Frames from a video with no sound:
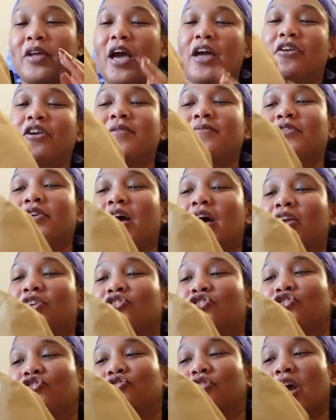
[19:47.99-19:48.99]
I don't even know how to
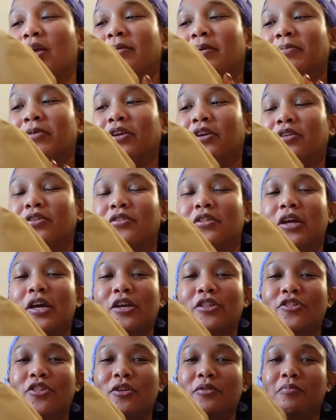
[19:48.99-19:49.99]
describe it because
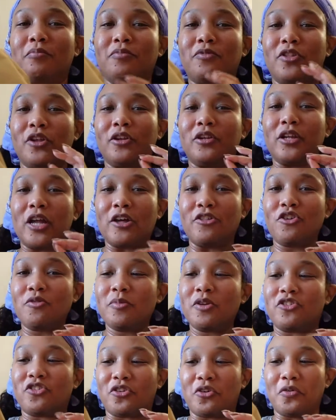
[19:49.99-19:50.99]
like the, the leather
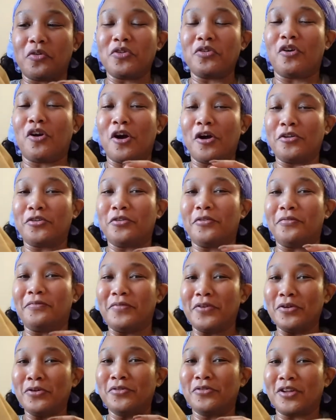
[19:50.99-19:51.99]
material also
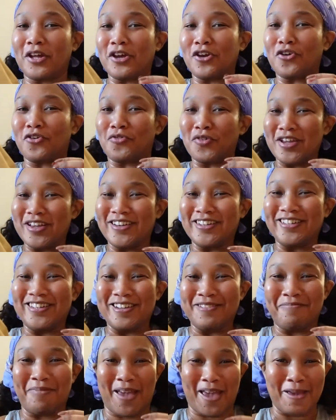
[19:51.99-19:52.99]
feels like
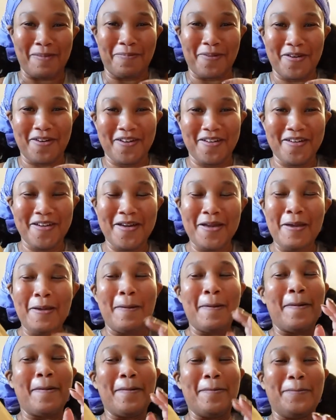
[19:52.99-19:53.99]
crinkly paper,
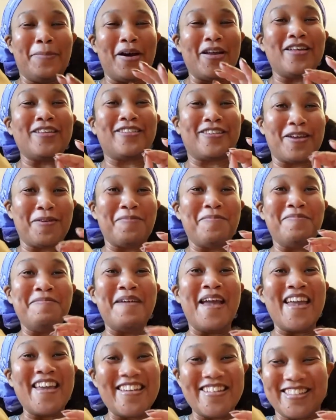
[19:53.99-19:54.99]
but it's
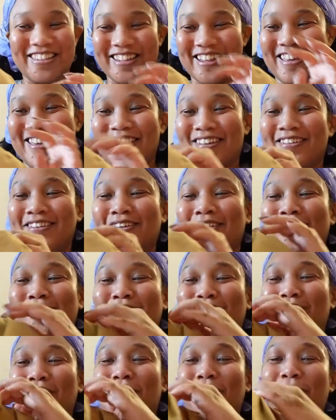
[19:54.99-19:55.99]
amazing.
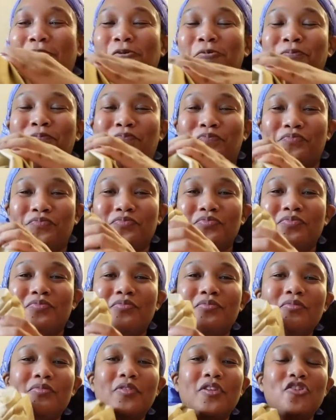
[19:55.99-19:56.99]
So
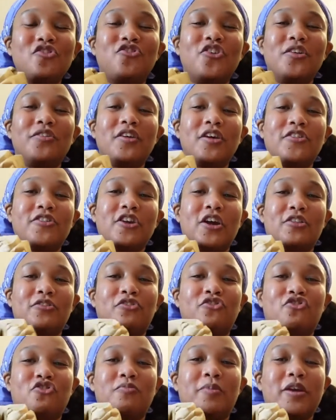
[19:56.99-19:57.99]
just like the
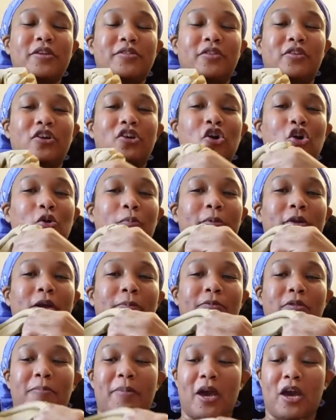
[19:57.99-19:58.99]
others, you basically open
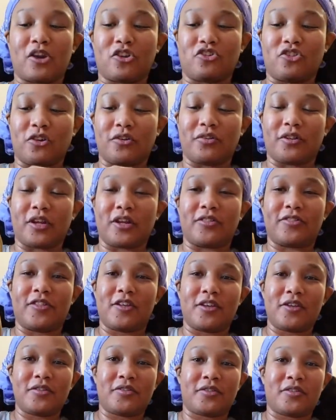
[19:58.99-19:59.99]
up the bag just like
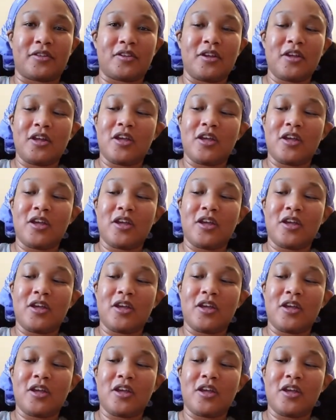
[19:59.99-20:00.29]
this.